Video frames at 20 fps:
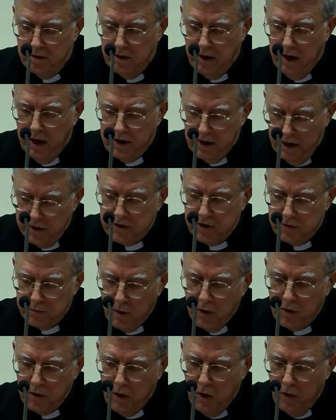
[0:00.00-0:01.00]
And as is
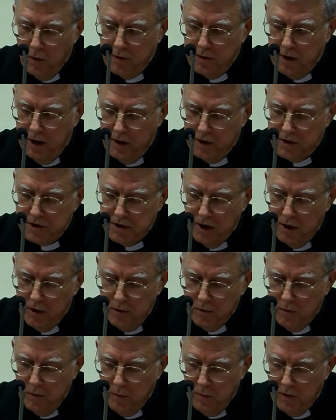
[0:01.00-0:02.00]
well known,
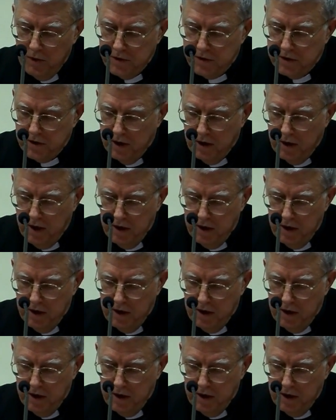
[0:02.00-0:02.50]
Aristotle was